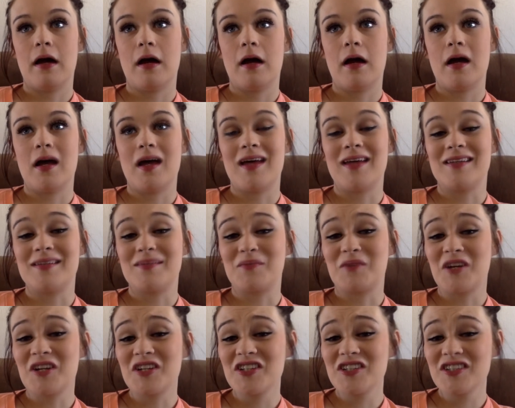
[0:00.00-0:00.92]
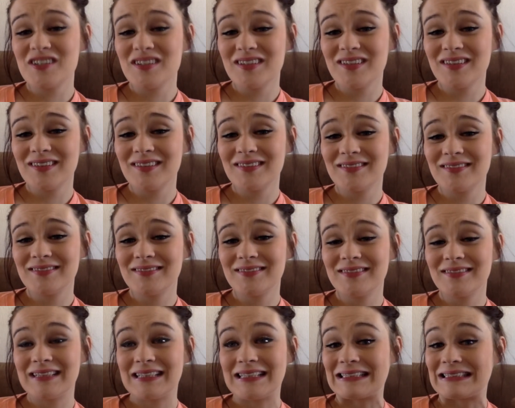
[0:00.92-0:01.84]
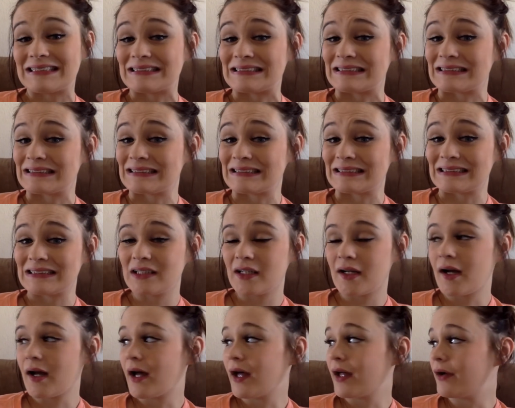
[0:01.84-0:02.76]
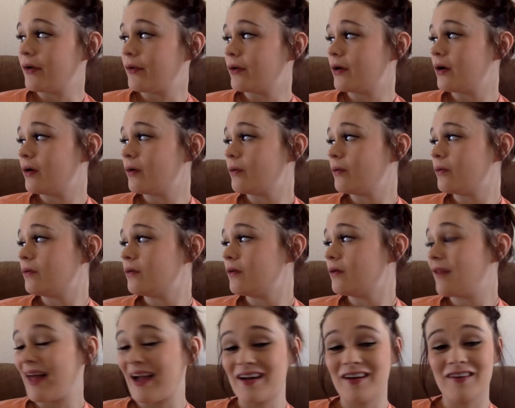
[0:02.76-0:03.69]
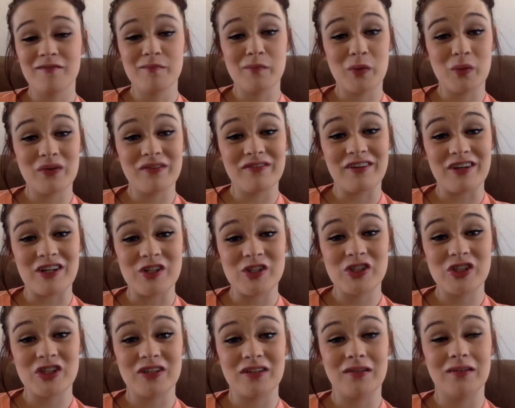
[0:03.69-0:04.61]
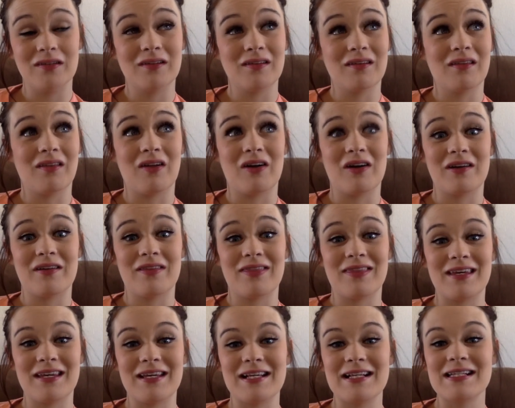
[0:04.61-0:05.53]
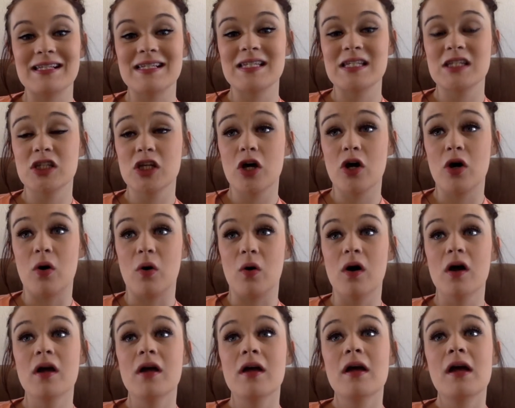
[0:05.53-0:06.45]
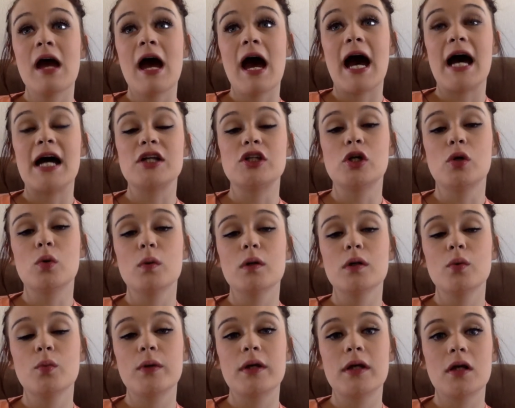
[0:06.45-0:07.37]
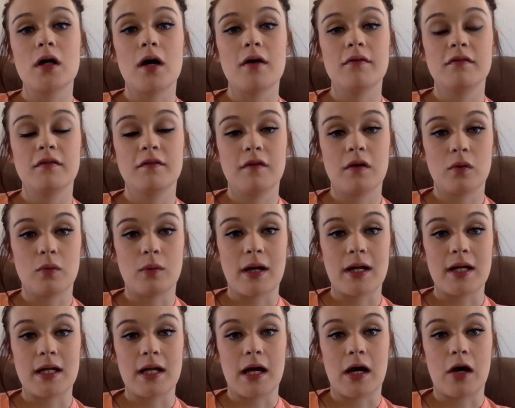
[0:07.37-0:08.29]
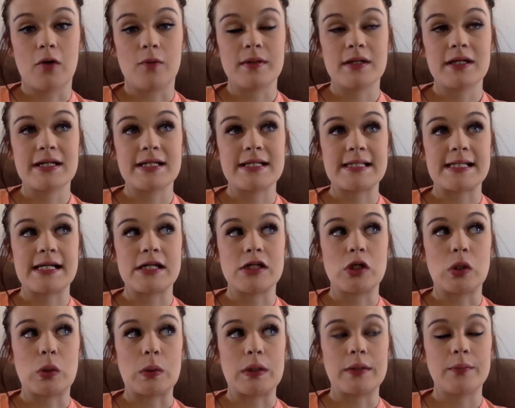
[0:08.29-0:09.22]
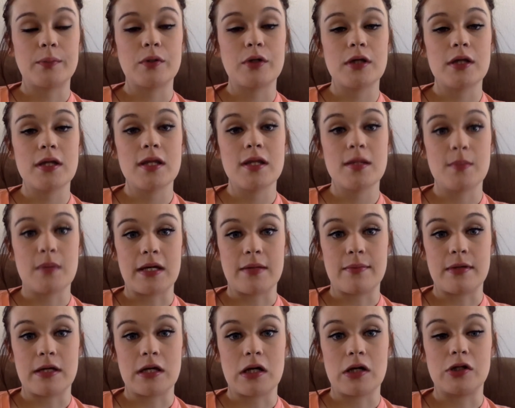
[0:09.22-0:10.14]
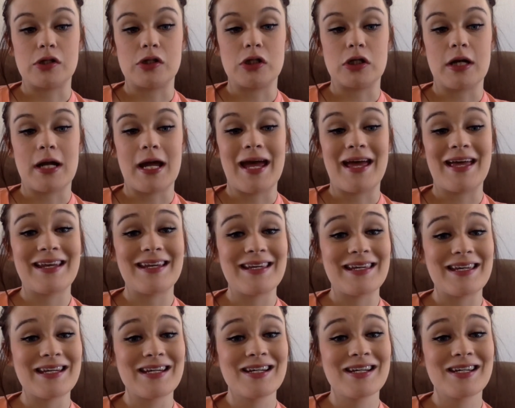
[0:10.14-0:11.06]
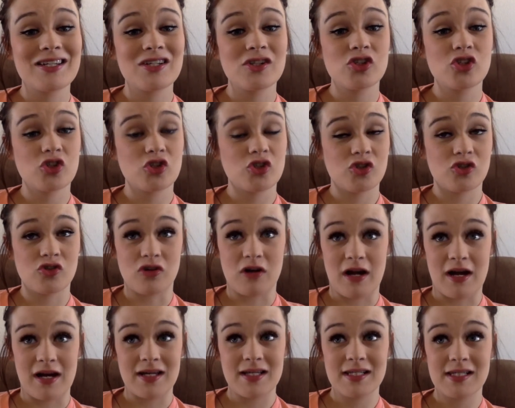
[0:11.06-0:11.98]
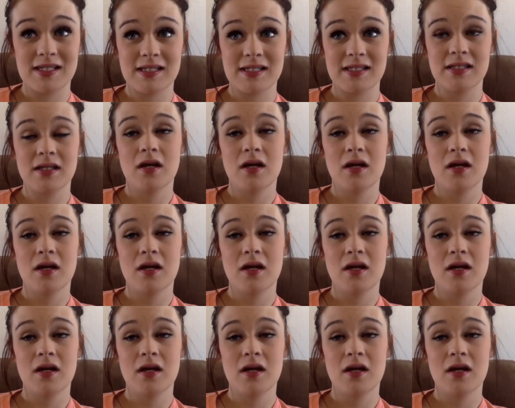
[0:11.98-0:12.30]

and depression. I don't know. Lack of motivation, a lot of things. So I don't want to wean off of it right now because I don't want to put the baby under any stress.